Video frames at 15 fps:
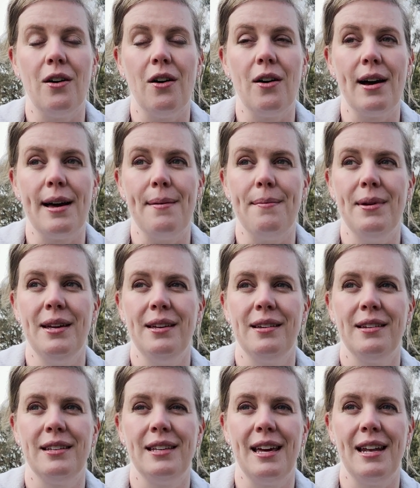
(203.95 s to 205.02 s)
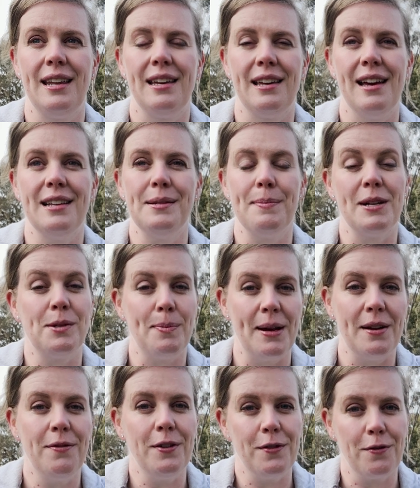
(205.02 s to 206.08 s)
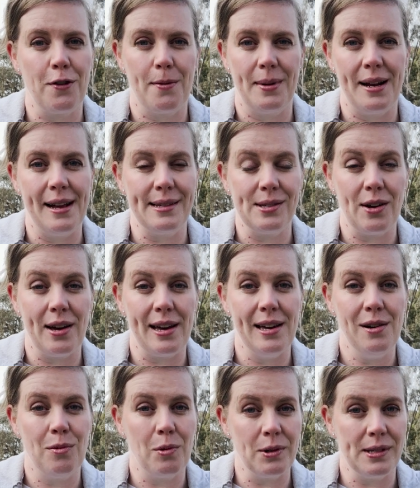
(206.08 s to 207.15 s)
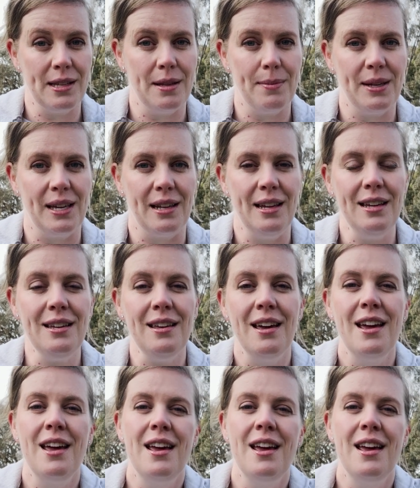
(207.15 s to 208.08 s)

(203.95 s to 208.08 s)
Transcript: I'm getting as much benefit from it as I was in the beginning.